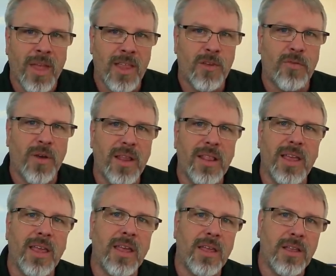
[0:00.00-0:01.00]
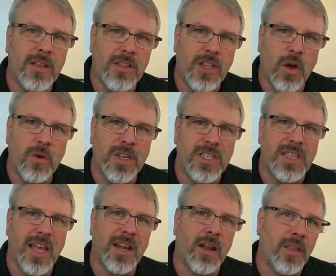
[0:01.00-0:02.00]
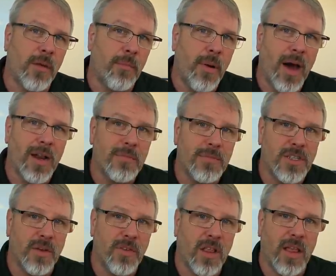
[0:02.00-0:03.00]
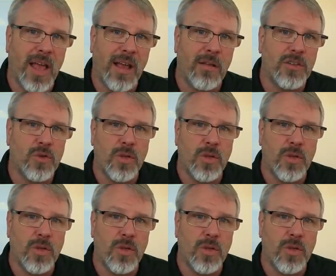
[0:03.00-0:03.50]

And then finally, notice that on the bottoms of the clouds,